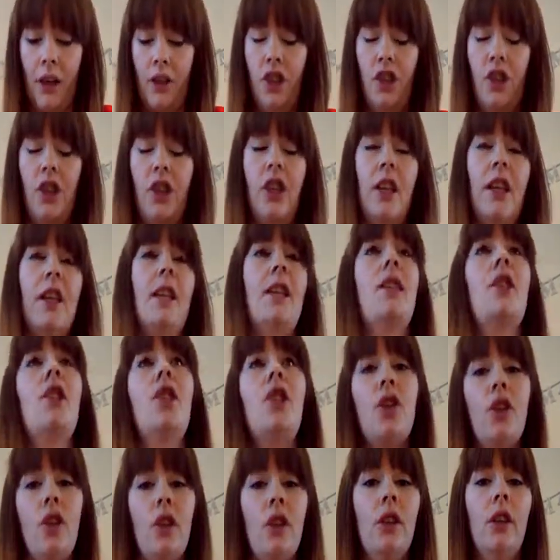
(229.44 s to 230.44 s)
She is
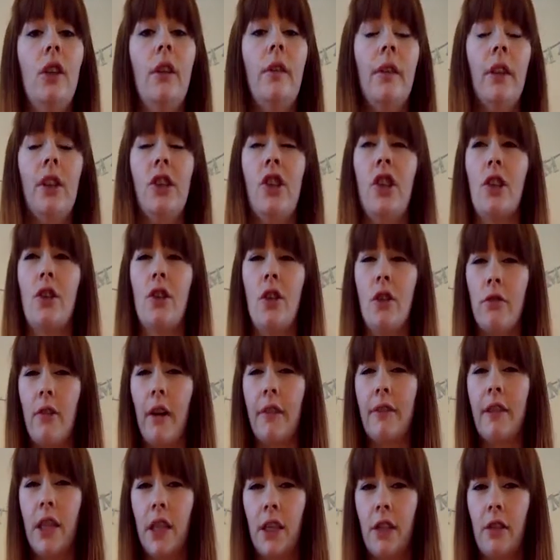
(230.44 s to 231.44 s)
so lovely. She's called
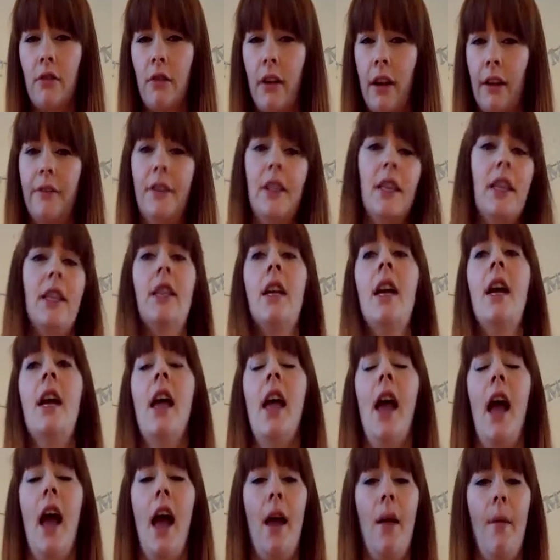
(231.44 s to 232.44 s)
Grafted and Crafted.
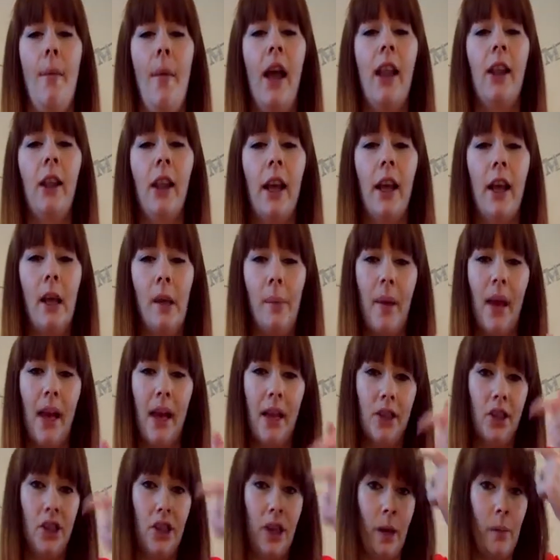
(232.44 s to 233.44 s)
I'll link her
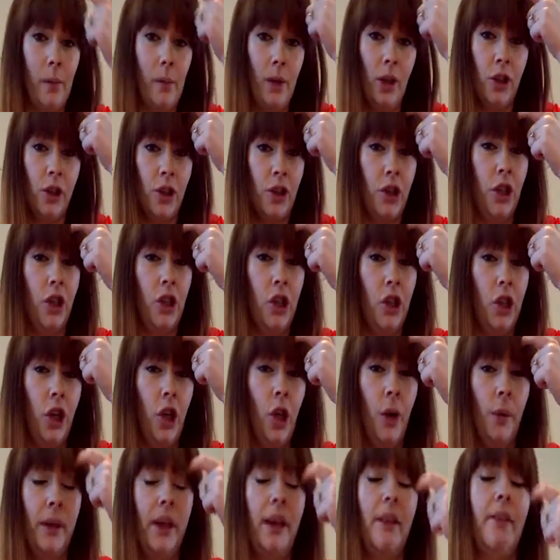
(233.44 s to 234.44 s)
page down below, so you should
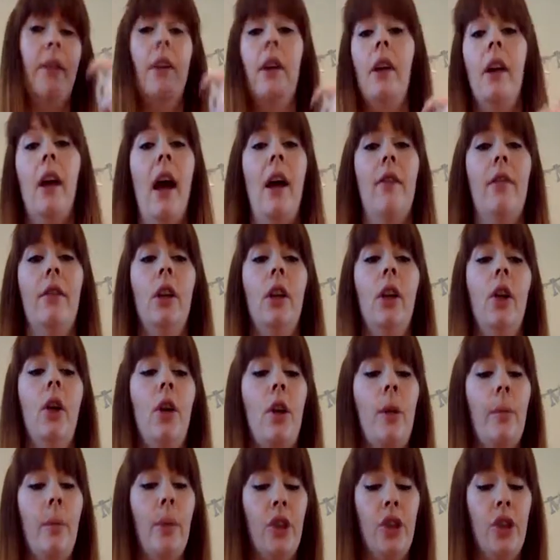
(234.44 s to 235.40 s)
go and have a look.